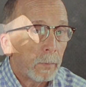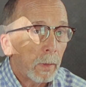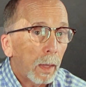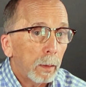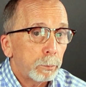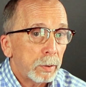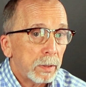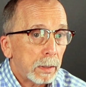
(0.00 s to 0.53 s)

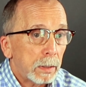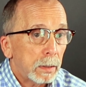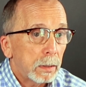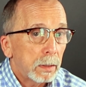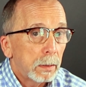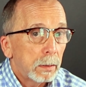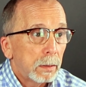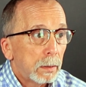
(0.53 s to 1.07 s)
not PEEK,
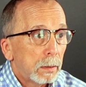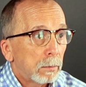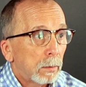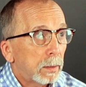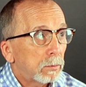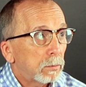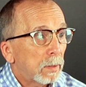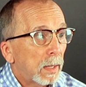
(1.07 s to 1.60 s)

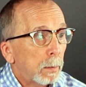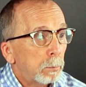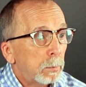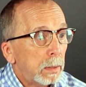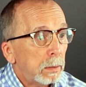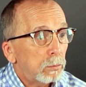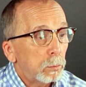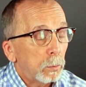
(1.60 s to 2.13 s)
right? So that means